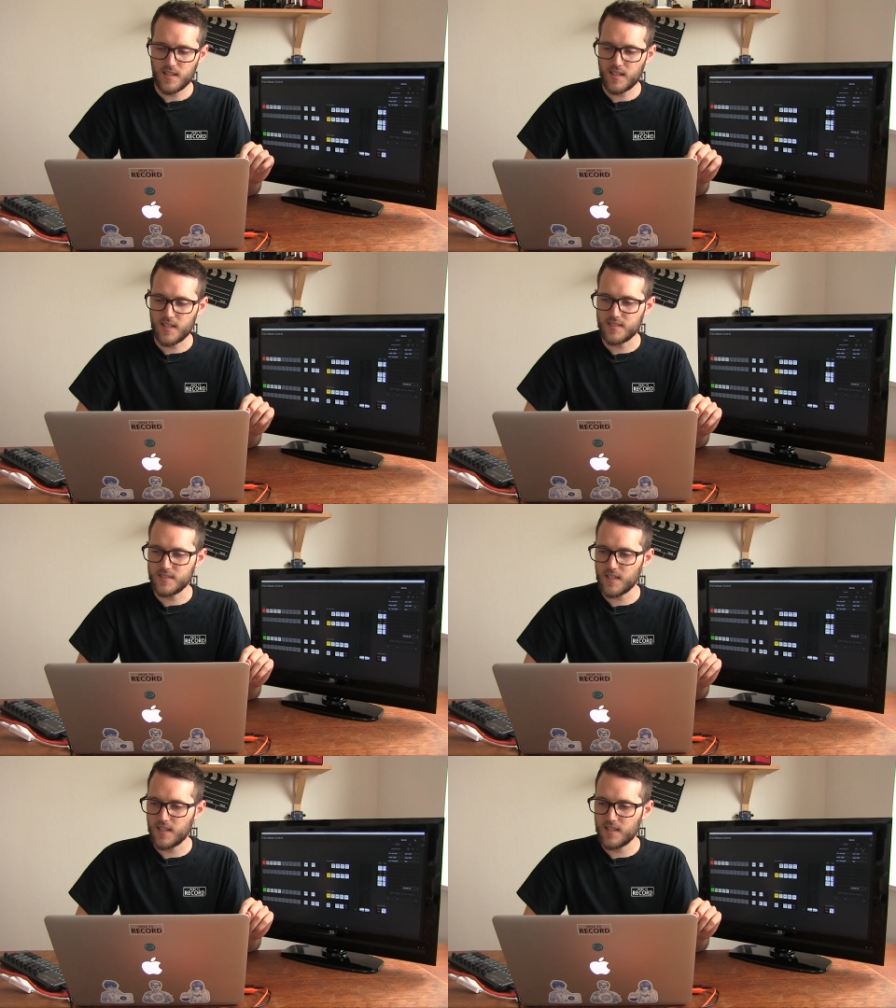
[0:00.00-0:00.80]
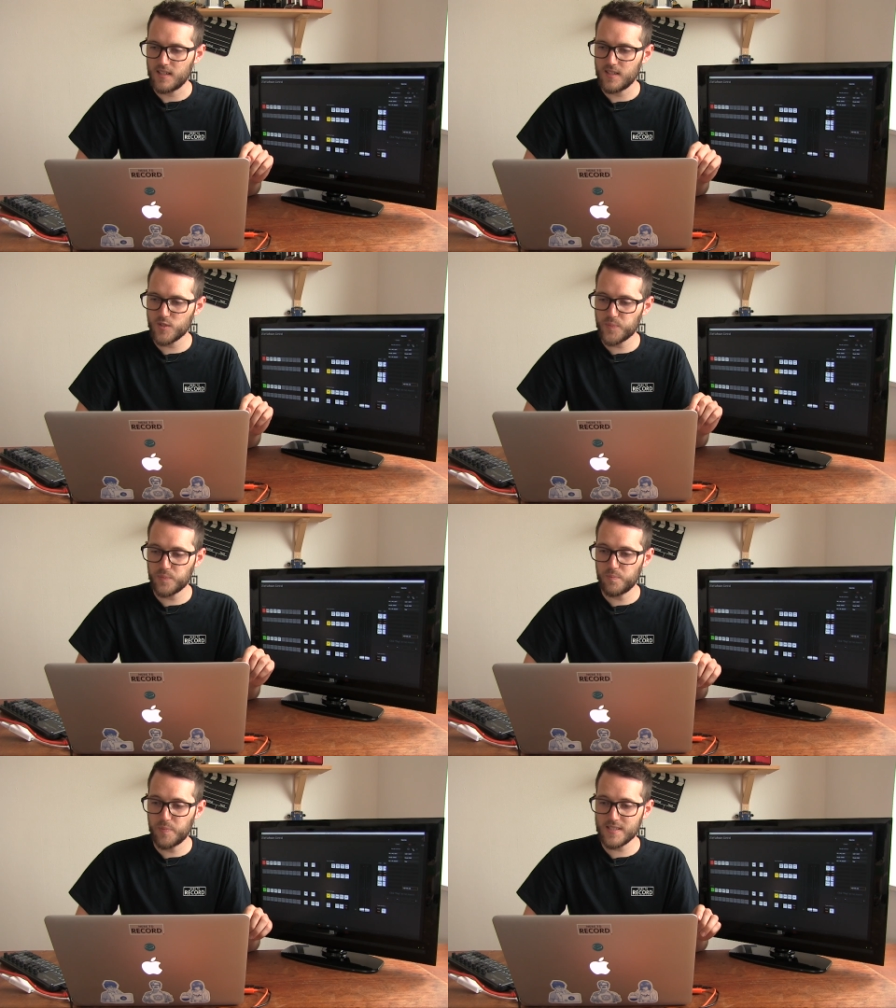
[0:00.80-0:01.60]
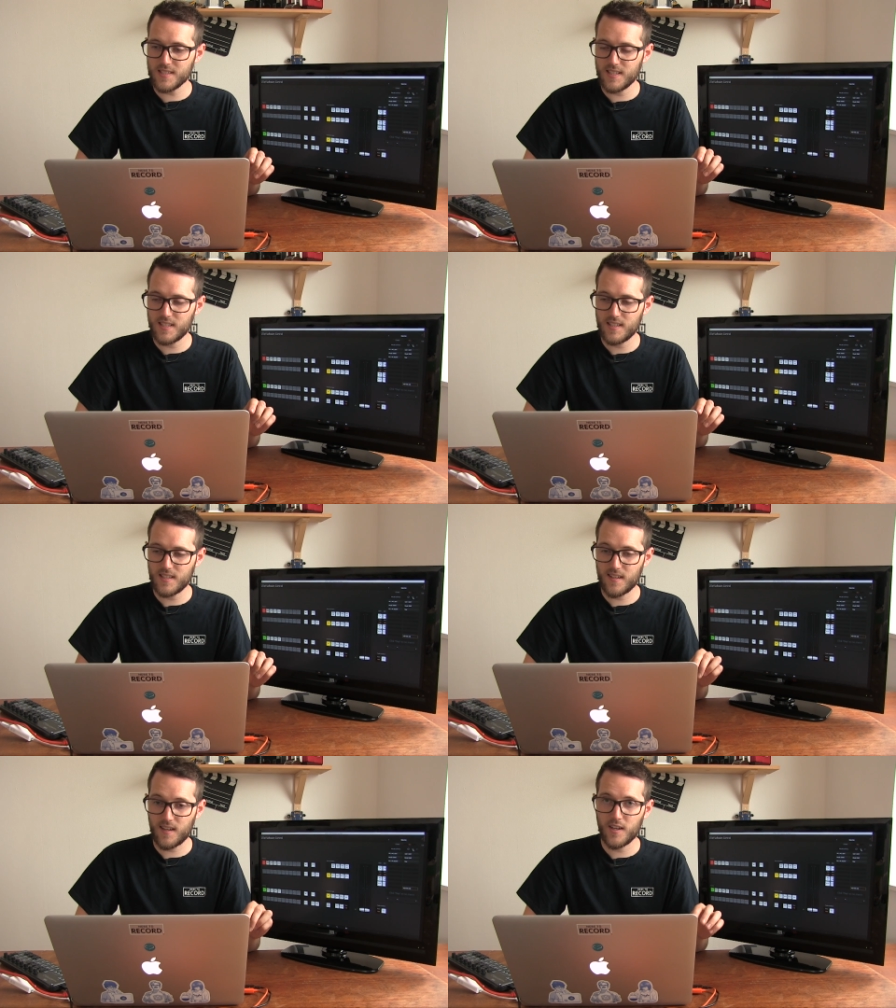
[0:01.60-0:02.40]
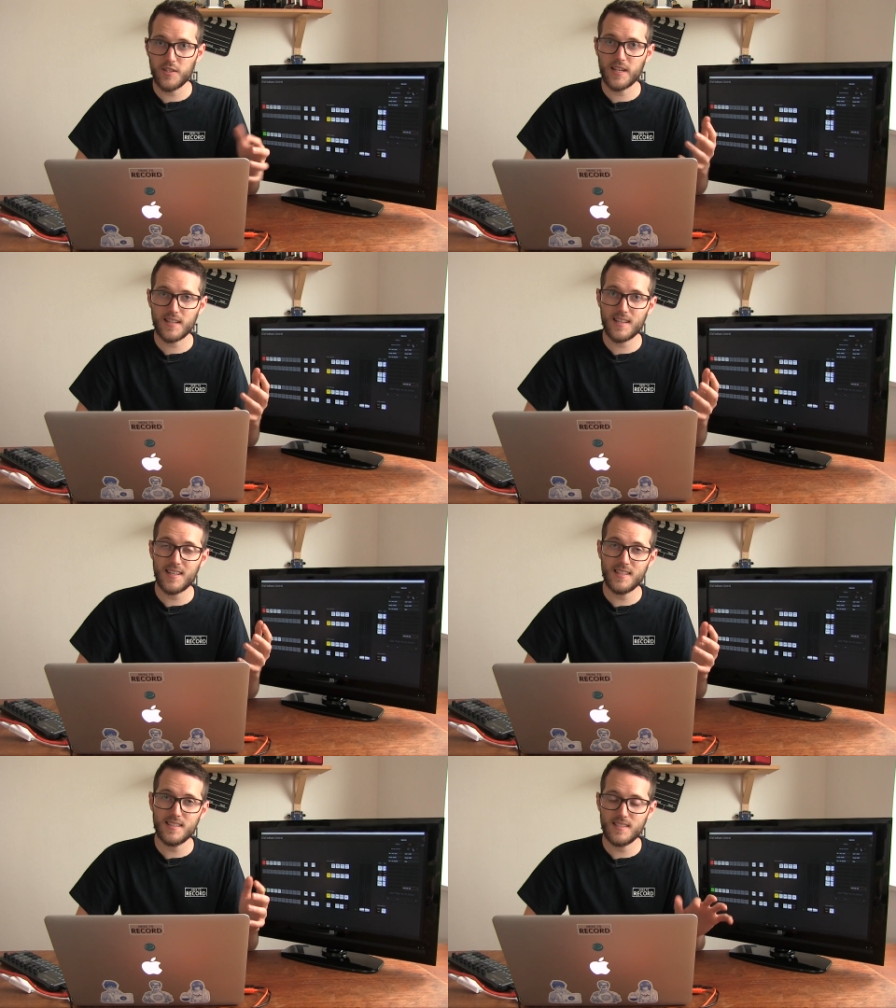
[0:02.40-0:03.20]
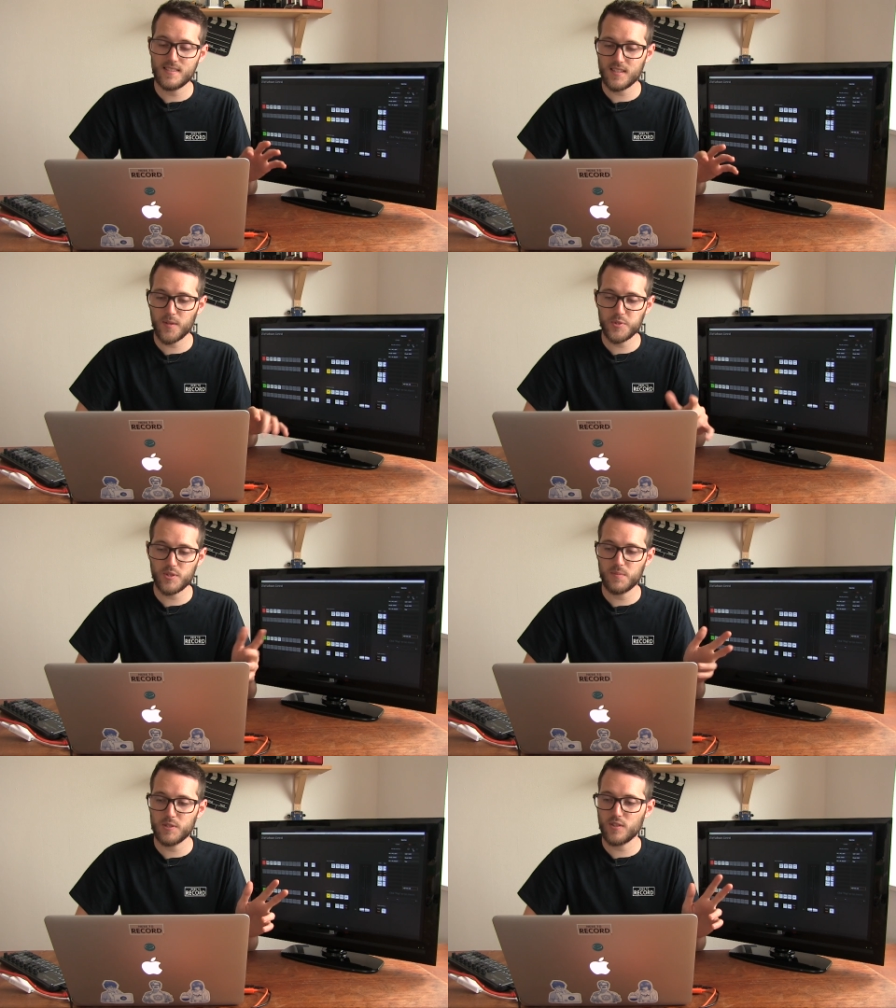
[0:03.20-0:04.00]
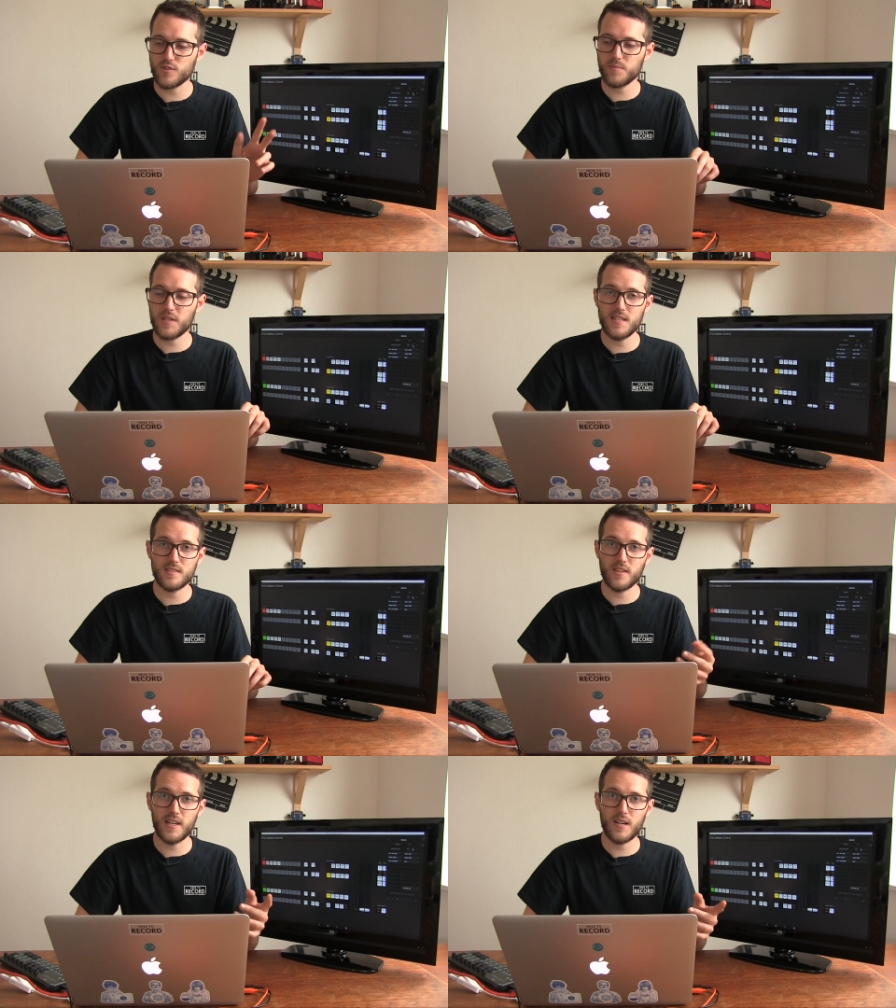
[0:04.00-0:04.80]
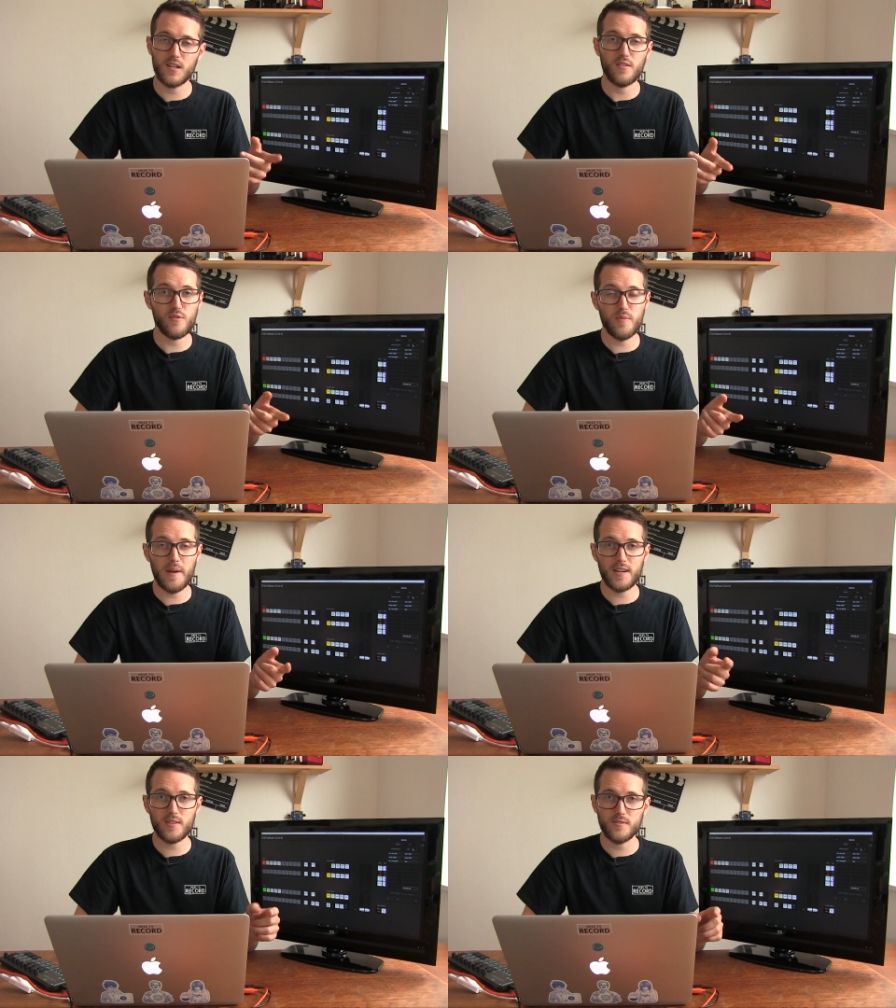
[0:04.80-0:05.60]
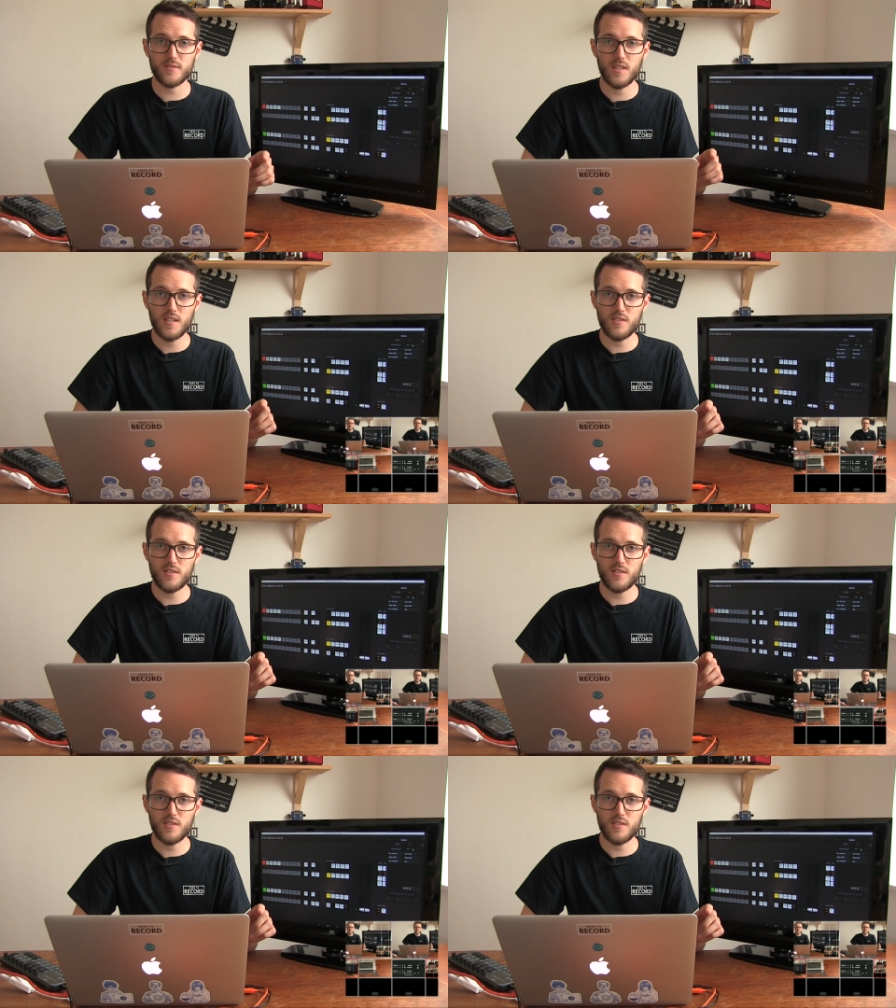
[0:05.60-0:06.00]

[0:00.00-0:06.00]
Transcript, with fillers: And uh, that's basically how you get keys, upstream and downstream keys on air through the macros.